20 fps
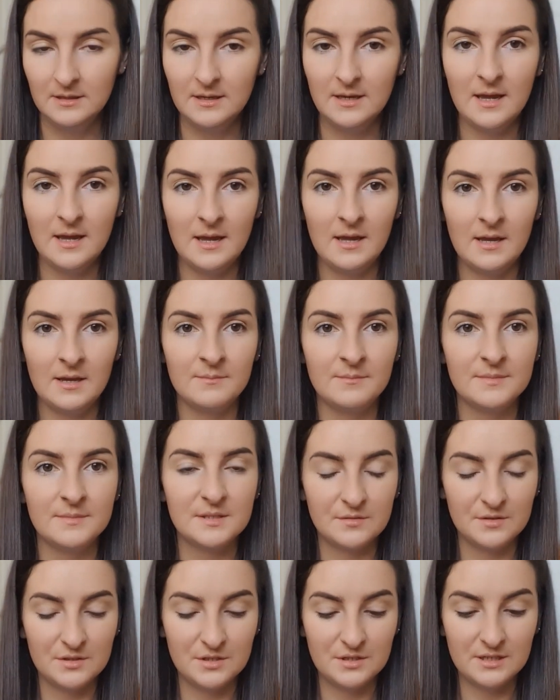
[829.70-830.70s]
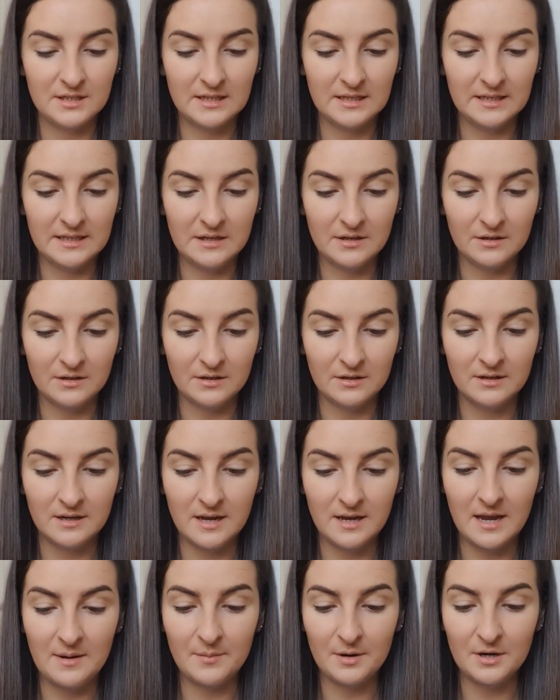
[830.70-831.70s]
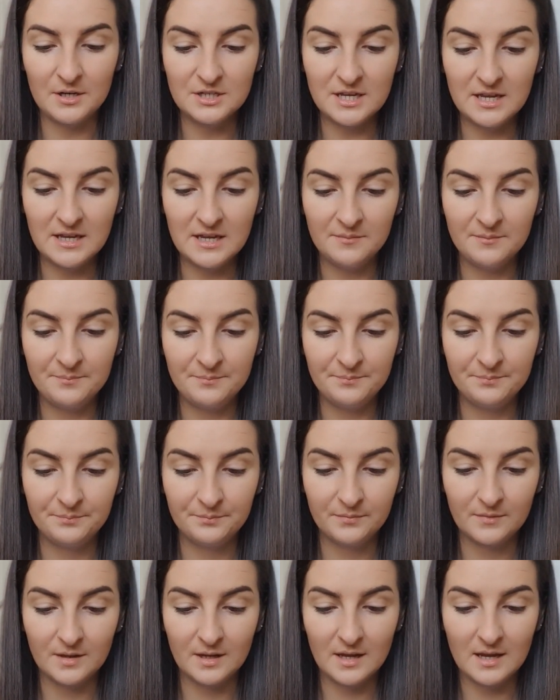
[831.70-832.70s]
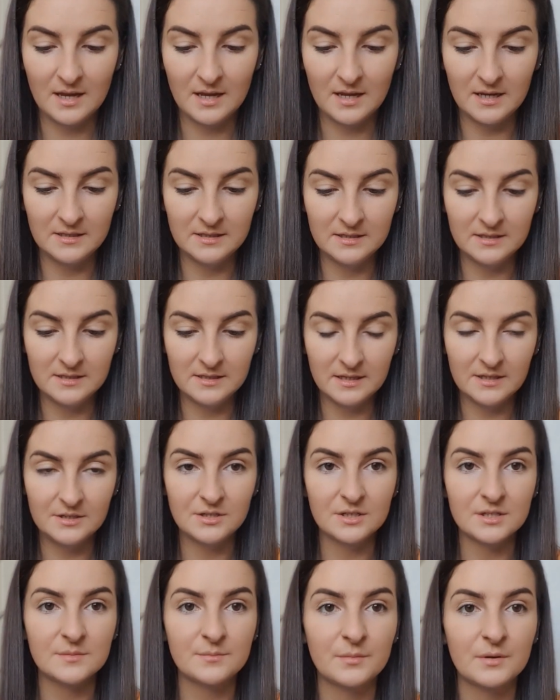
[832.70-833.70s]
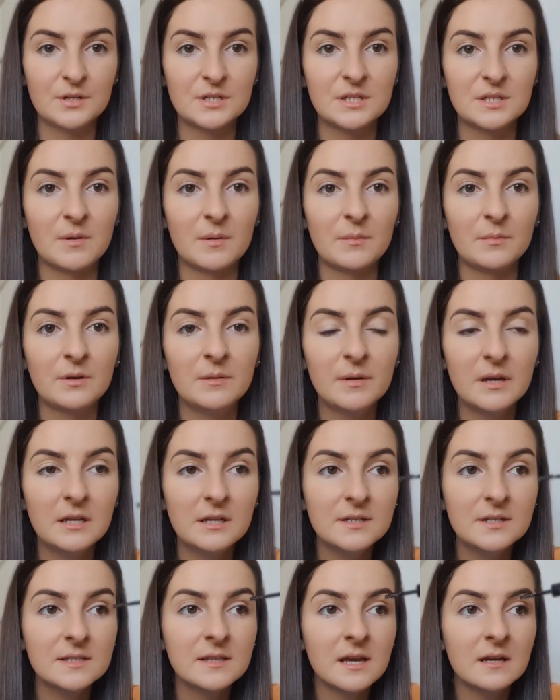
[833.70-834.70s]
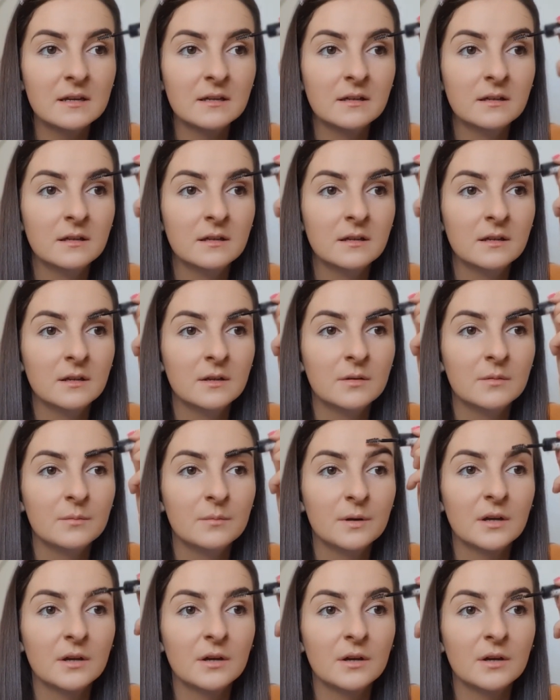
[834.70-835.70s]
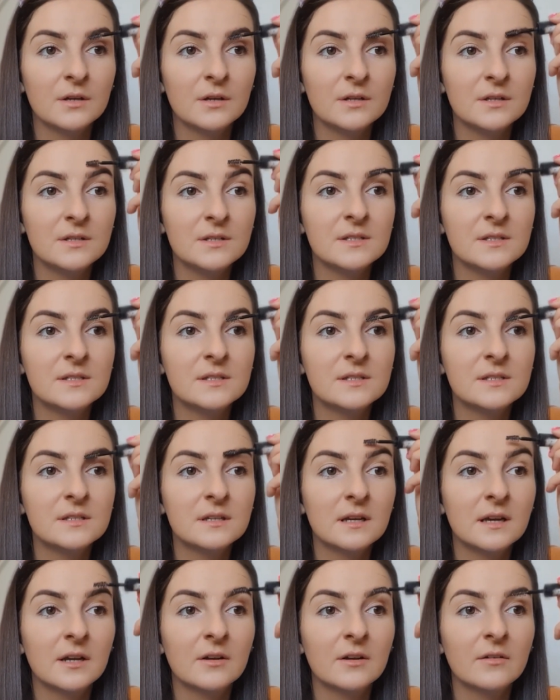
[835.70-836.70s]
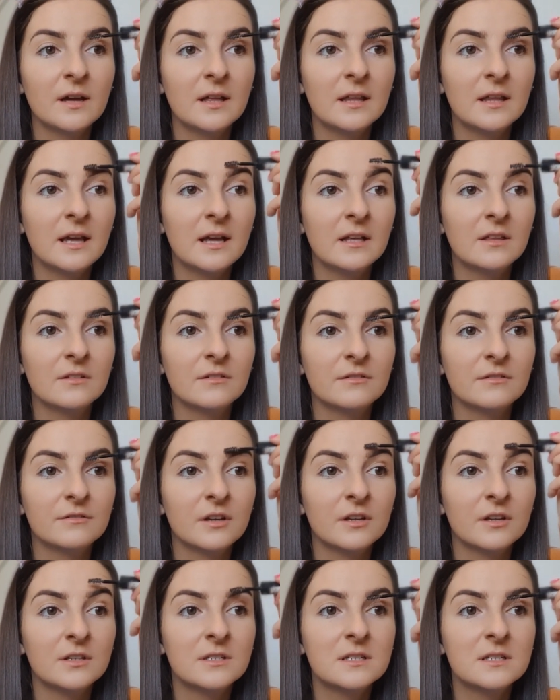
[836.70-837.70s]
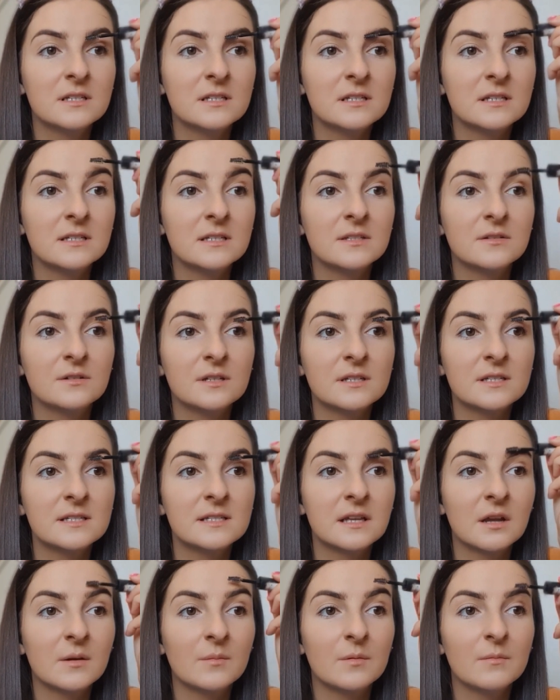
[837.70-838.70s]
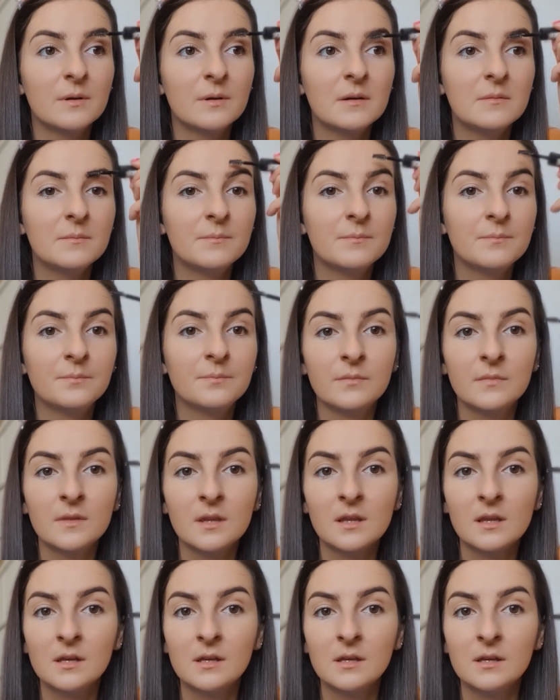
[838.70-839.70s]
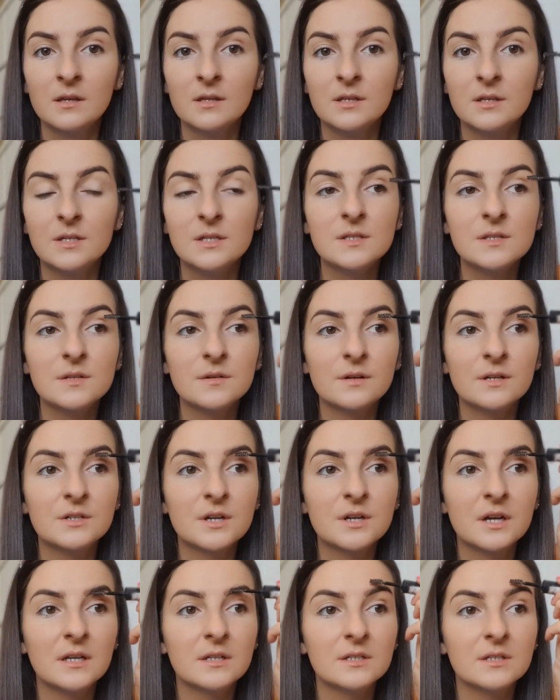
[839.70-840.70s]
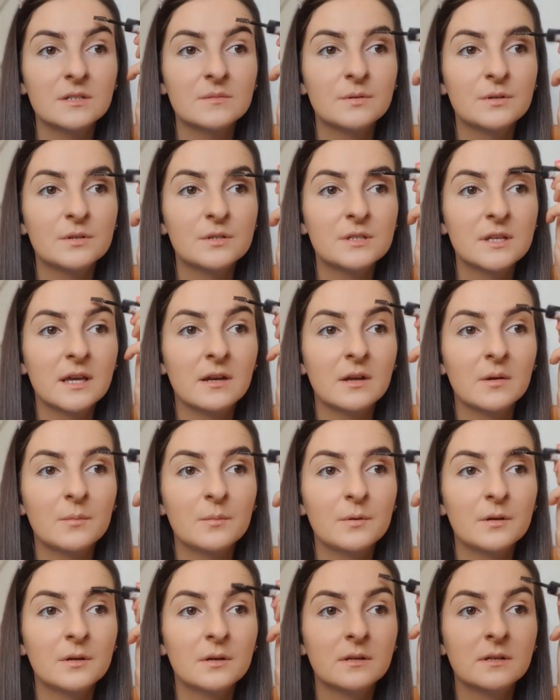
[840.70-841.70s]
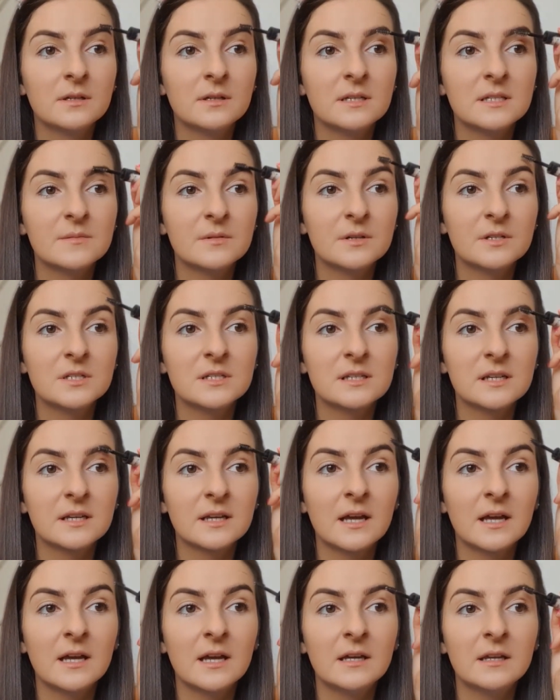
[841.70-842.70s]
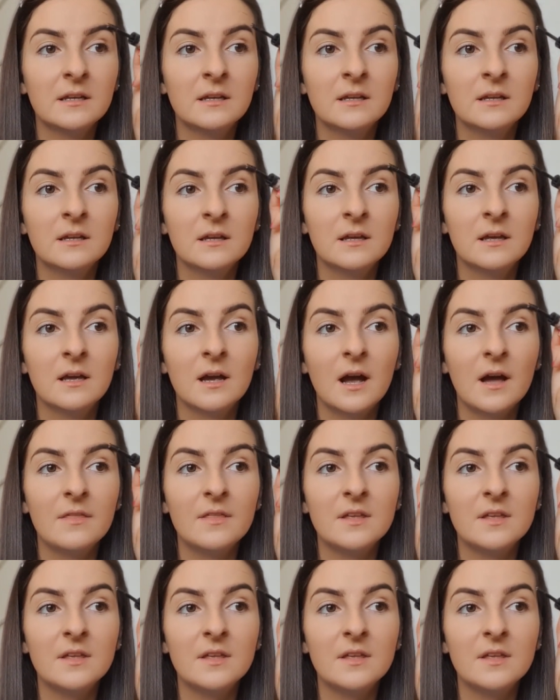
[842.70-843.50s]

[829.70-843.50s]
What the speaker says: So it's just a clear eyebrow gel, and I just brush them up a wee bit using that because I quite like the front to sort of sit up a bit. So I try to just push that up as much as I can and